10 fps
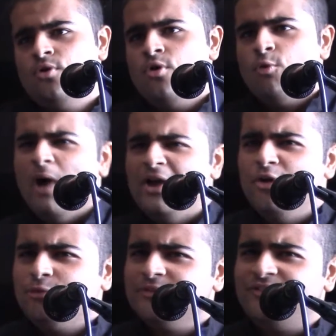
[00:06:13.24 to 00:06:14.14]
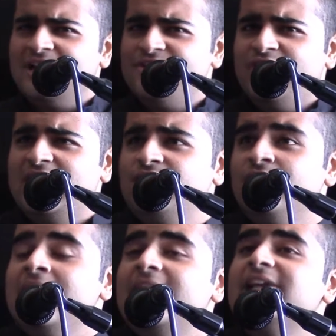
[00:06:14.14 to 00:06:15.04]
Why don't we feel a change?
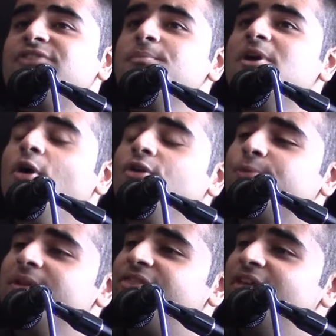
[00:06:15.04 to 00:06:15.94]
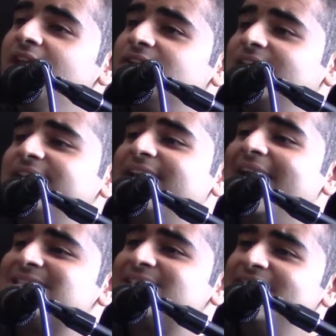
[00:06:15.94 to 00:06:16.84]
It's because we think that
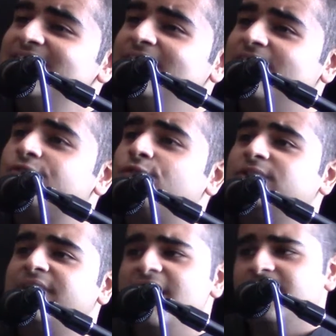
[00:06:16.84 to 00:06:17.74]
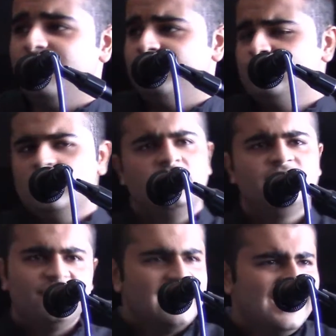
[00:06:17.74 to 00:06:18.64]
Yasin is for the dead. In
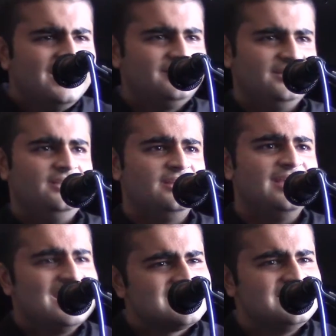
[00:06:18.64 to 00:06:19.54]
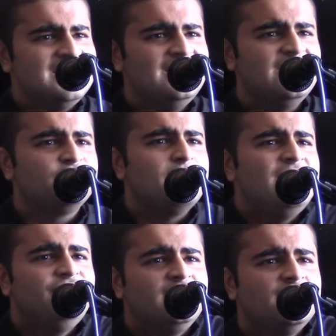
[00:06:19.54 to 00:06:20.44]
reality, Yasin is
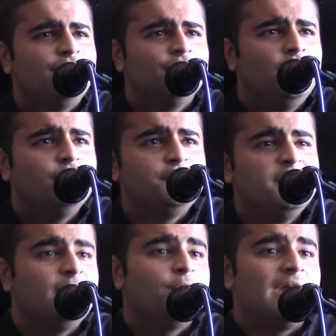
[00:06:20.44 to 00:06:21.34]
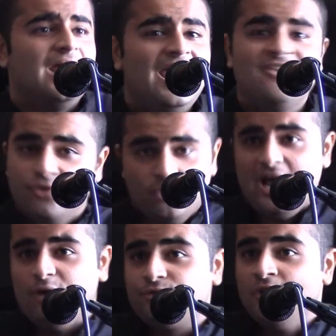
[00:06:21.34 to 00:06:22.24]
basically for those people who are alive, no
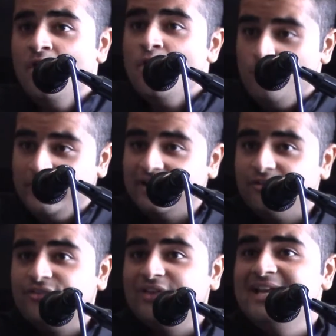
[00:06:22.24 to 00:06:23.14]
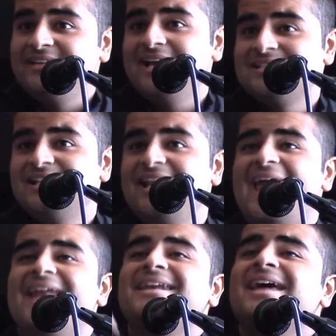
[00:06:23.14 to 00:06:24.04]
doubt. We can recite Yasin
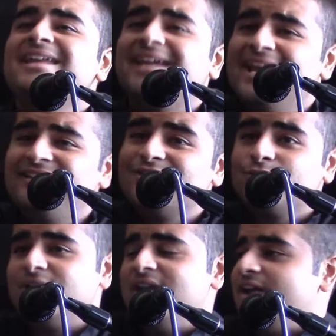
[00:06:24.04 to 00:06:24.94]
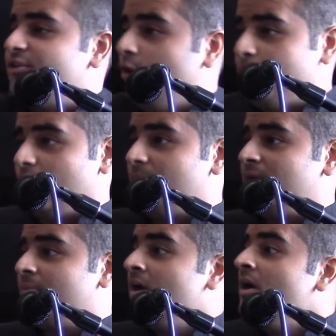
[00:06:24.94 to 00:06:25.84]
and dedicate it to the dead, no
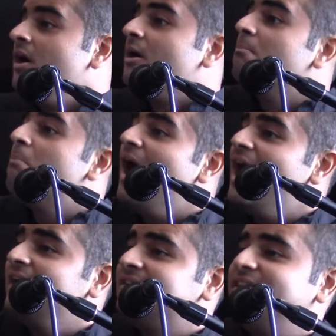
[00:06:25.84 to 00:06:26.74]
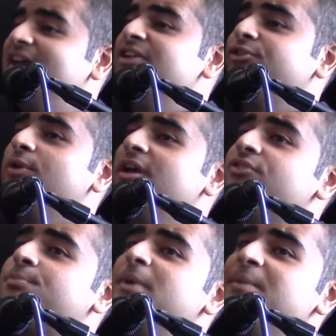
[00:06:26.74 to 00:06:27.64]
problem. But the issue
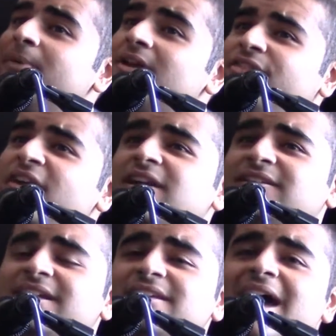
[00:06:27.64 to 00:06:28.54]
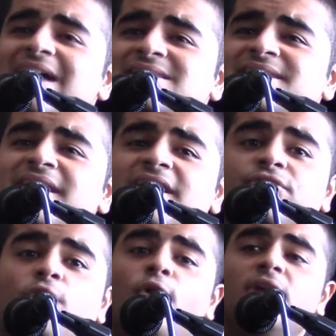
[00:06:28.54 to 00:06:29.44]
is, people think that Yasin
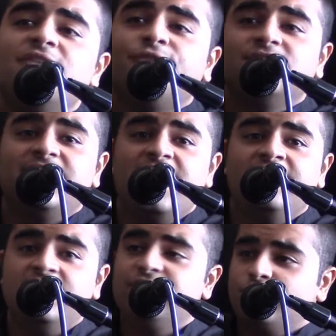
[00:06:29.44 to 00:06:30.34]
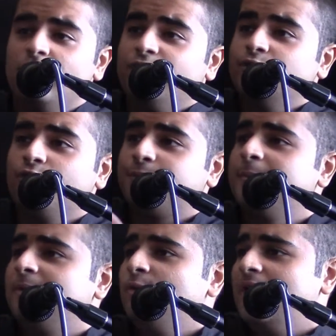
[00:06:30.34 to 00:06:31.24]
is only for the dead. It's not for those
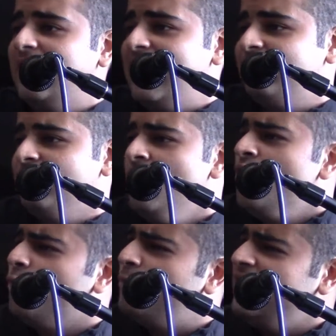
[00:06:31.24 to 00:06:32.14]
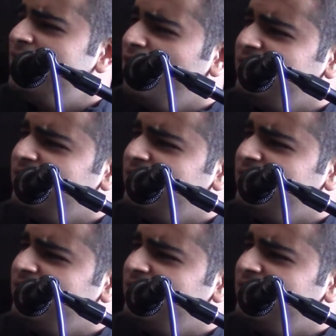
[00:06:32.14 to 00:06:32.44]
people who are alive. We don't